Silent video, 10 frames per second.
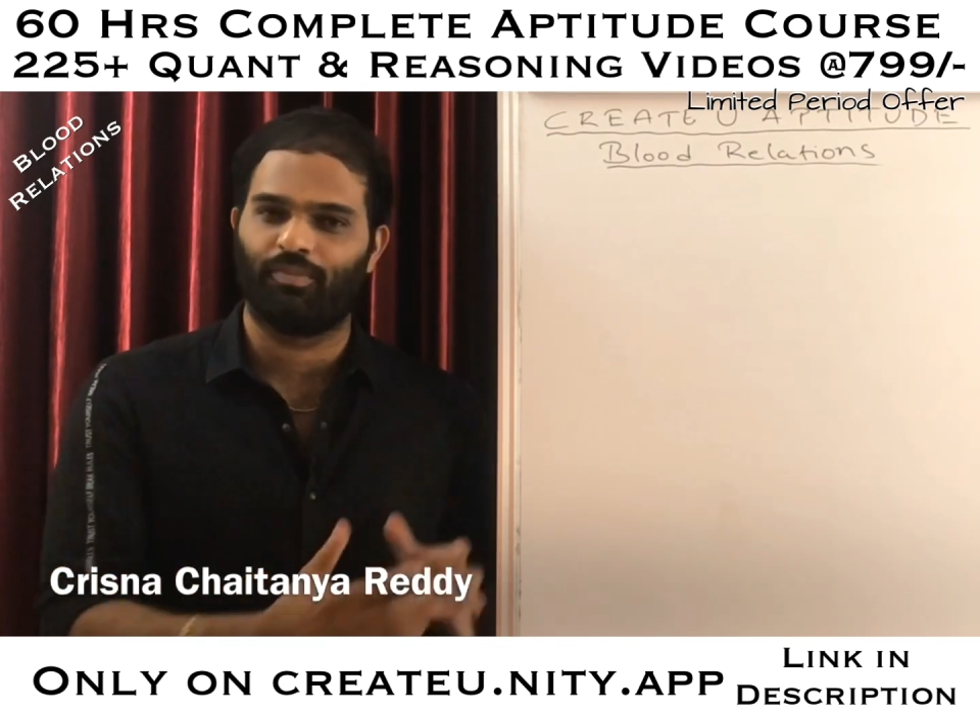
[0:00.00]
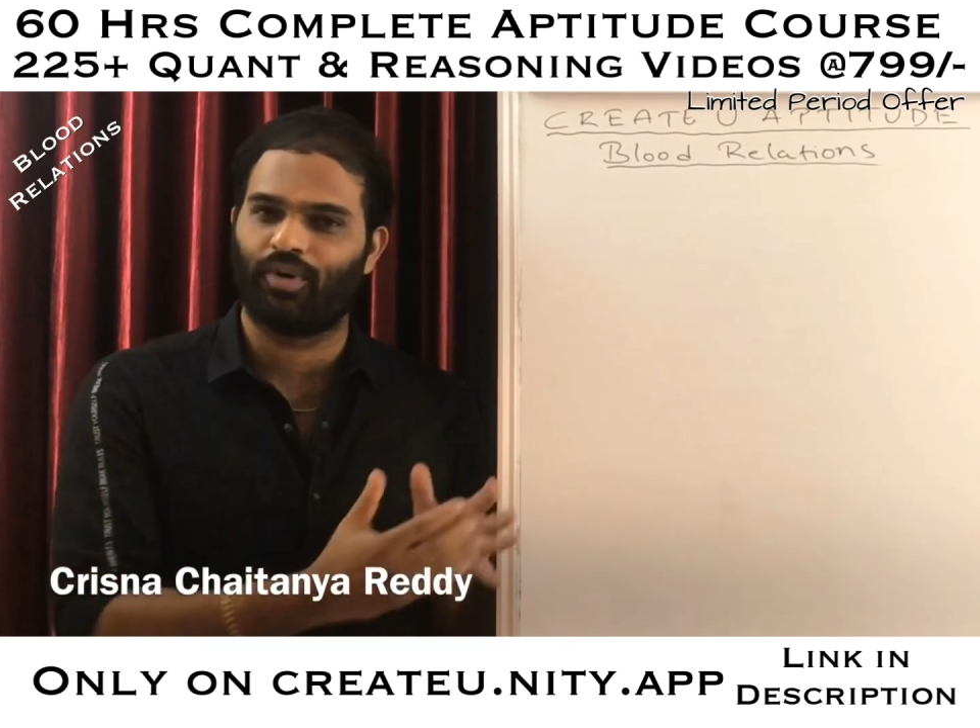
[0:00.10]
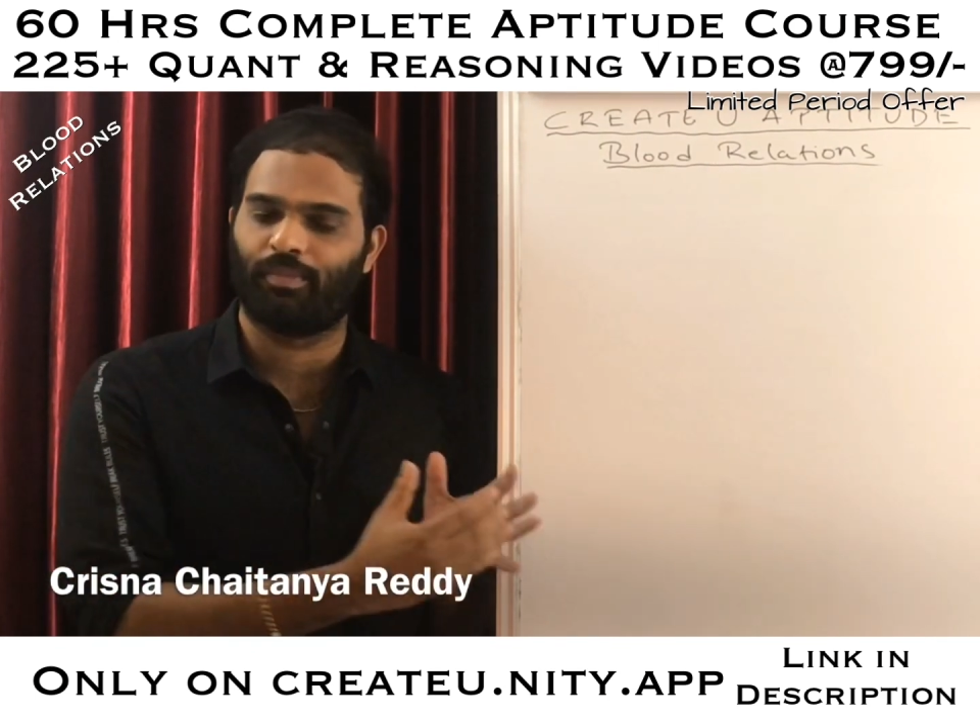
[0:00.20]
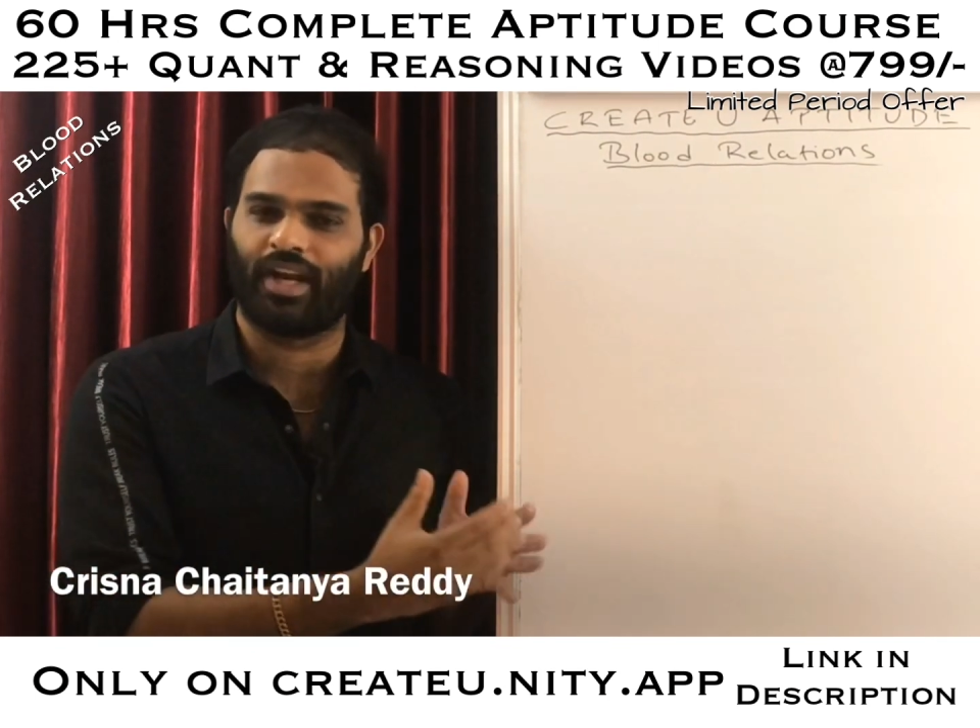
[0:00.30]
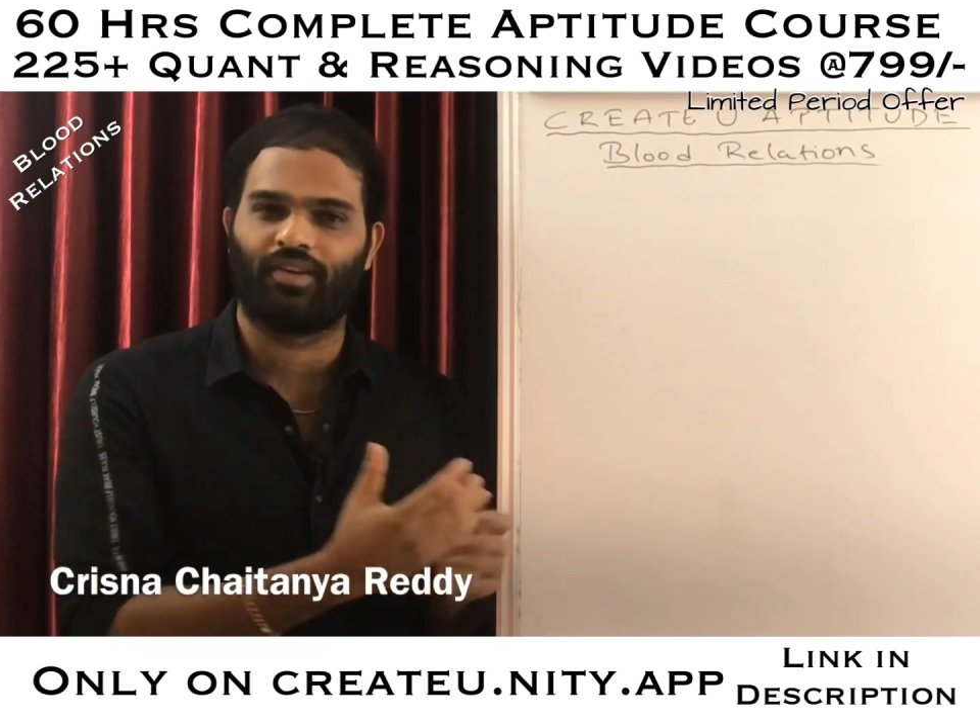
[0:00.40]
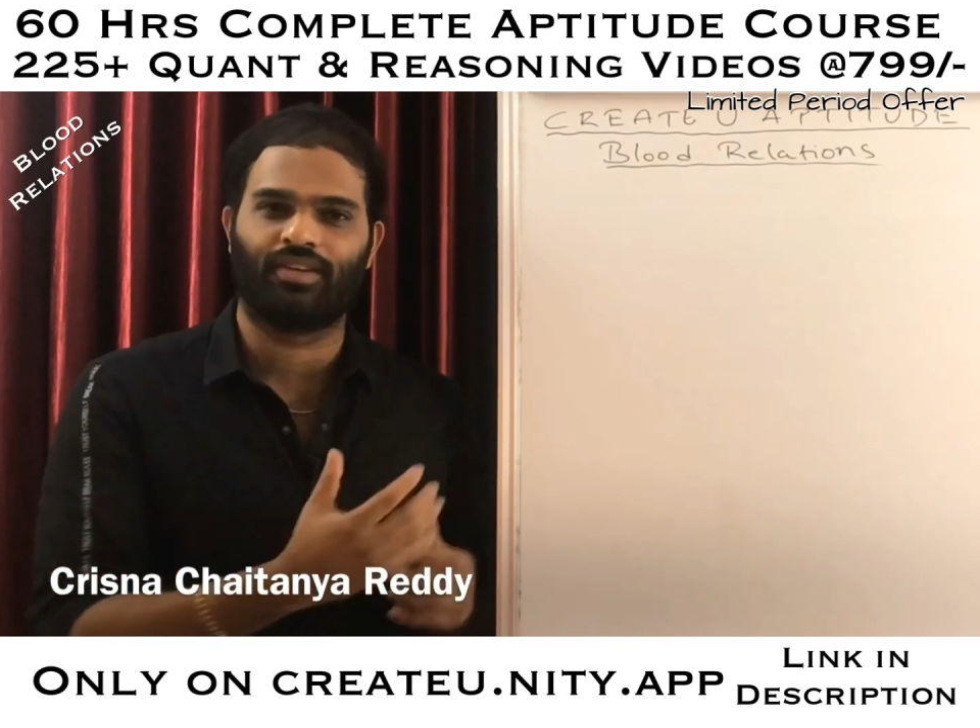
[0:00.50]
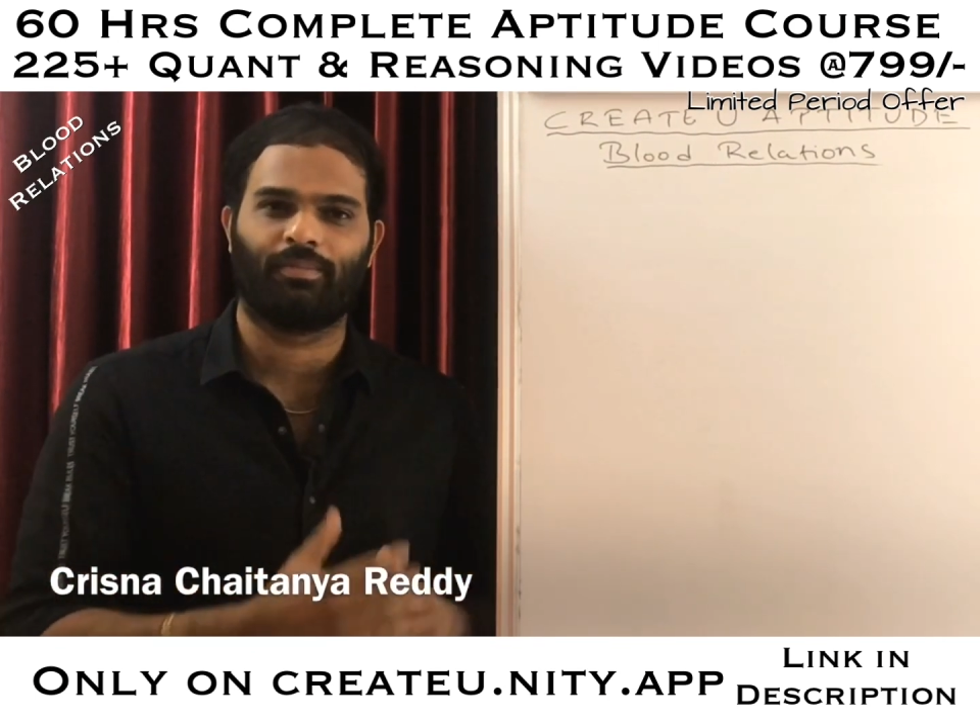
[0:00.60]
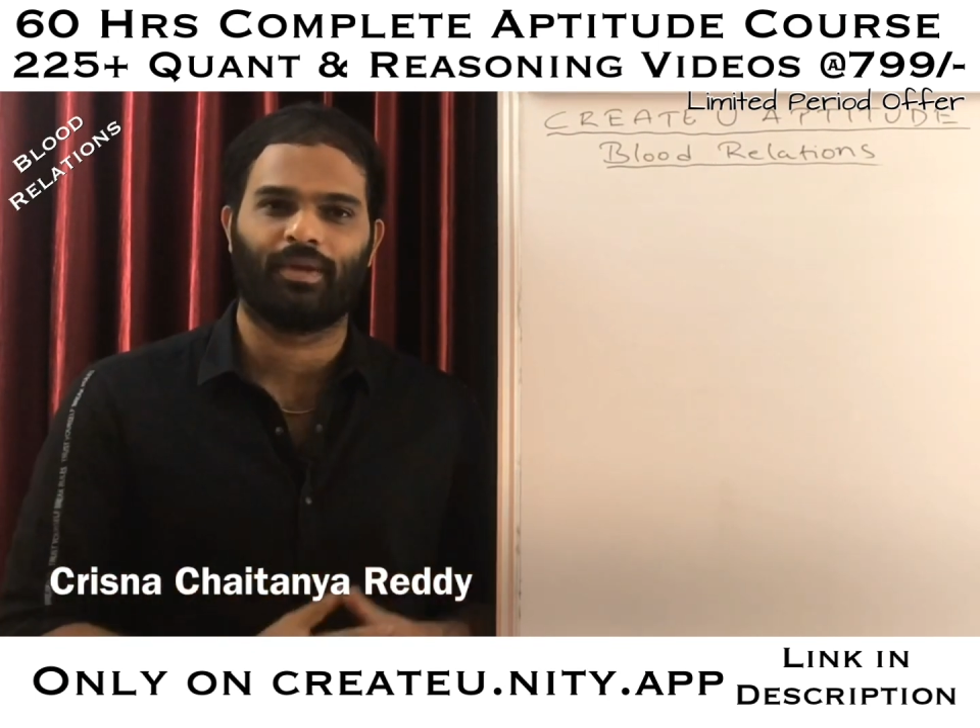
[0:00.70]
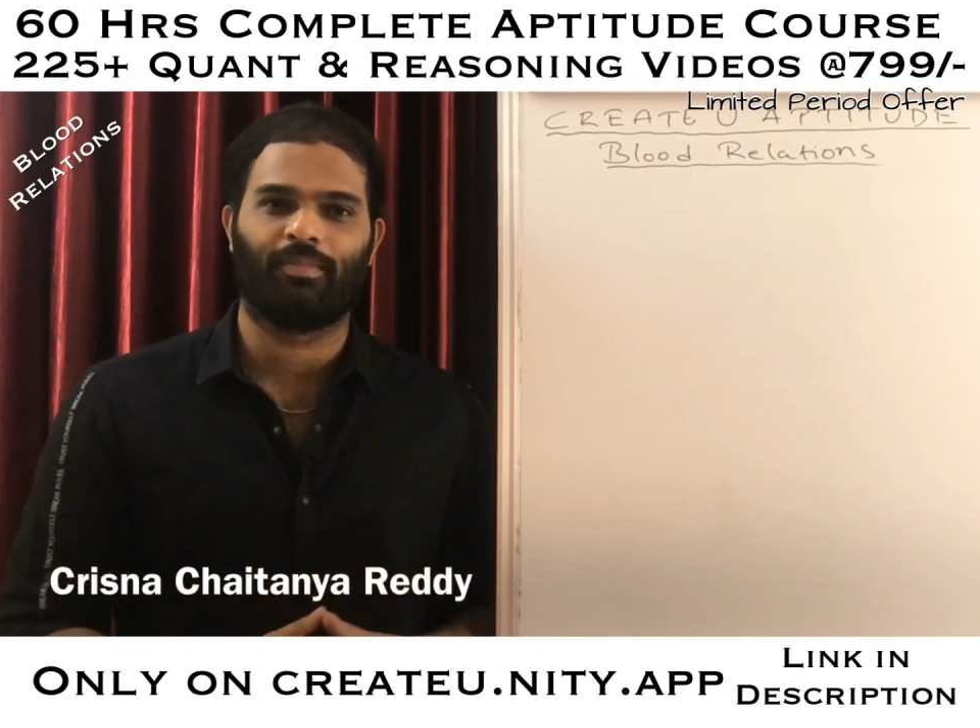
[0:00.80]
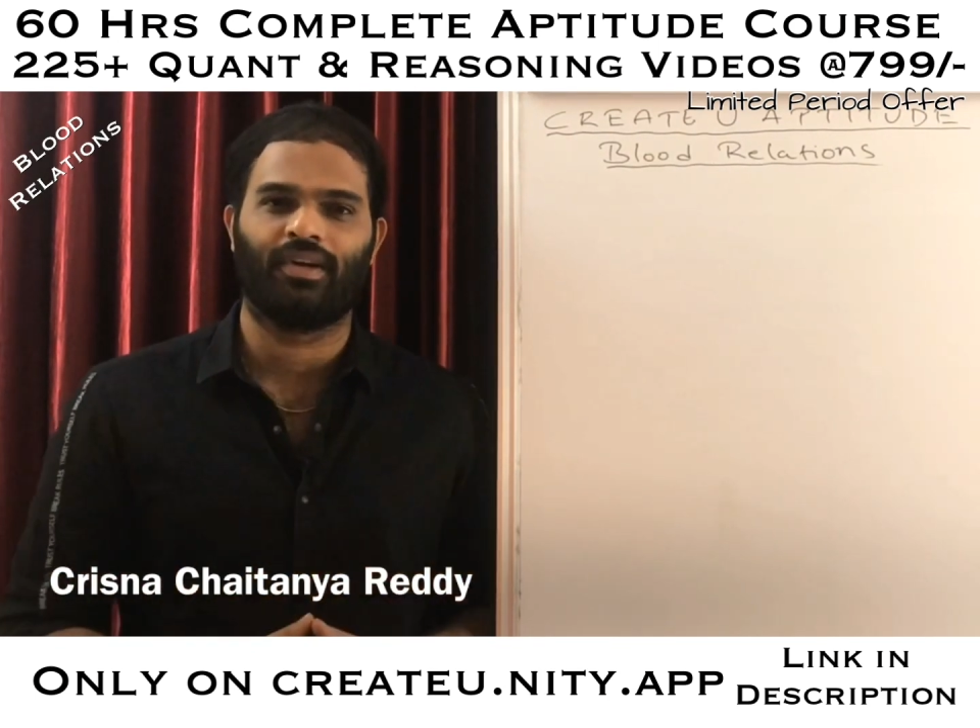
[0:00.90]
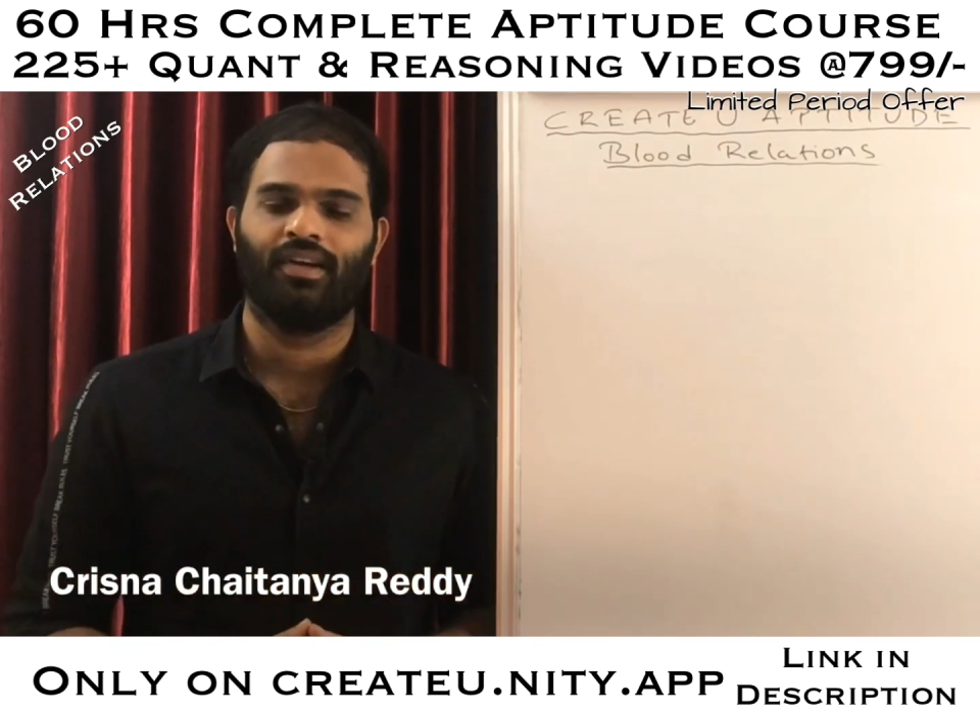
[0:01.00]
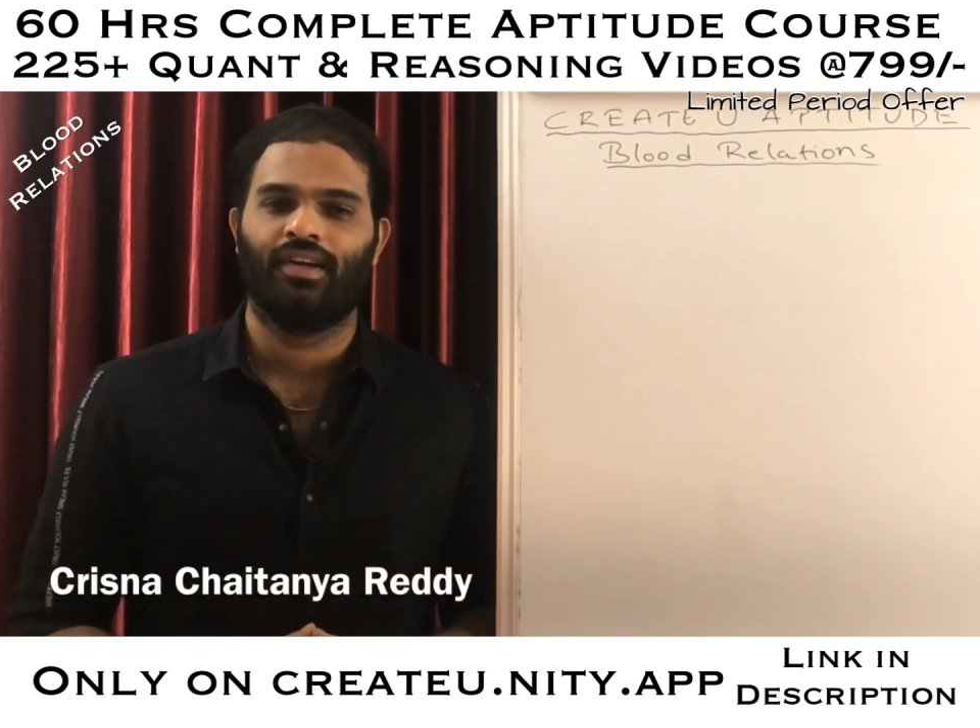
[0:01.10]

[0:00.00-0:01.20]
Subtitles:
put pen on the paper.